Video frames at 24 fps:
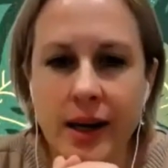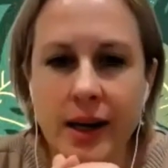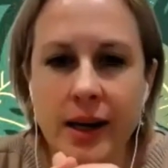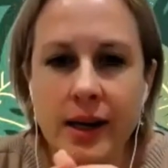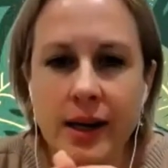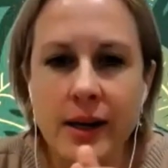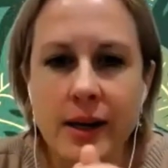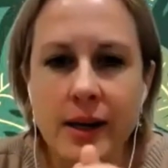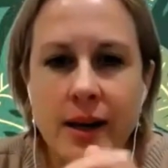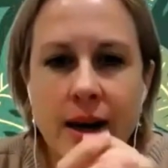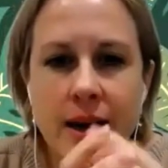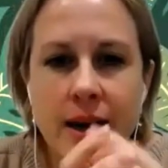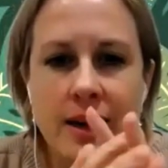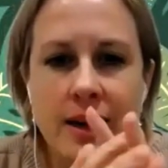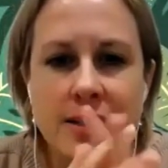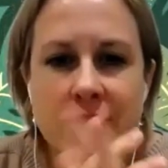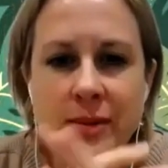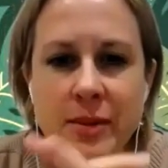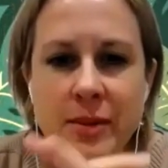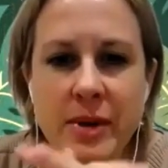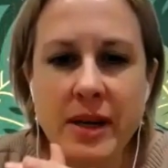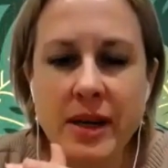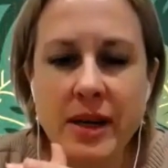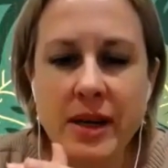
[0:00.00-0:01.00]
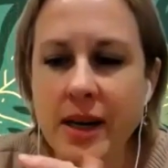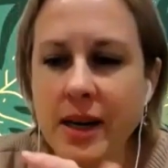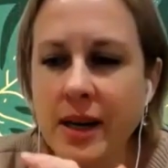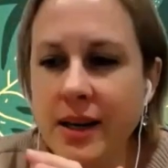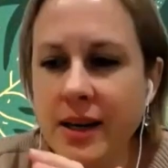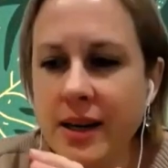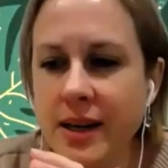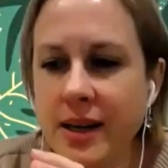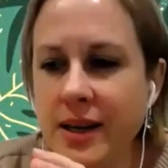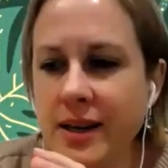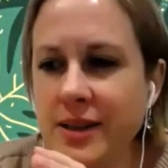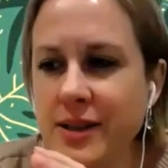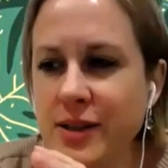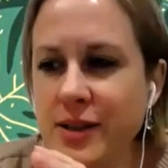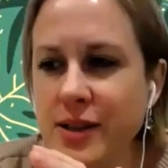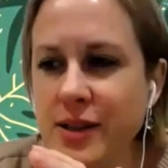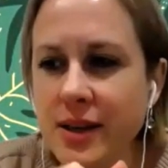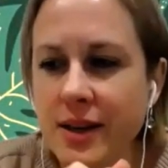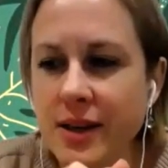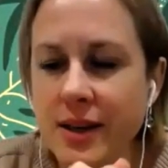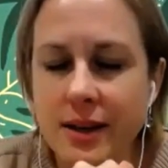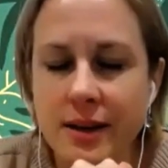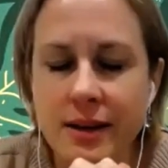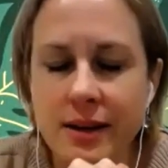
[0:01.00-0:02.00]
academic geek needs
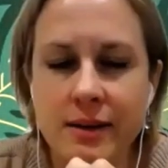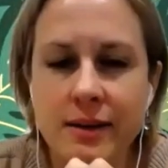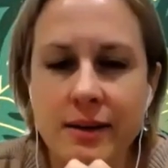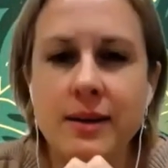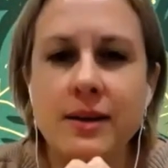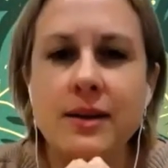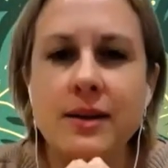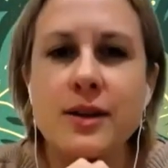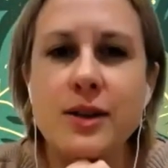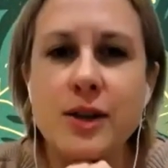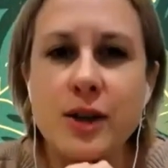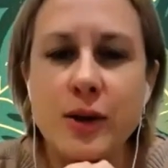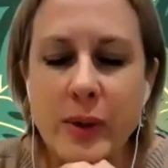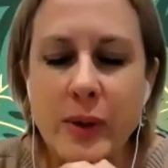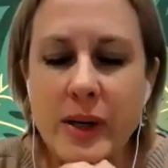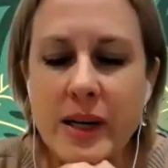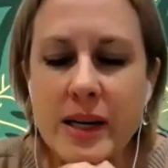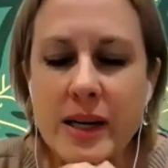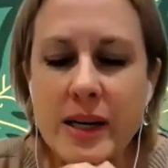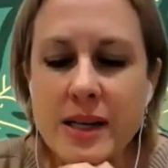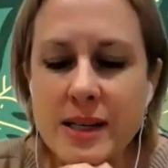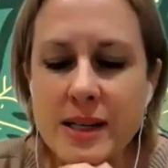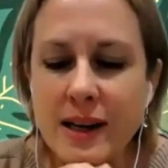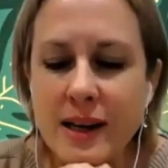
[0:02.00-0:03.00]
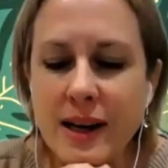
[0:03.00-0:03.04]
to read.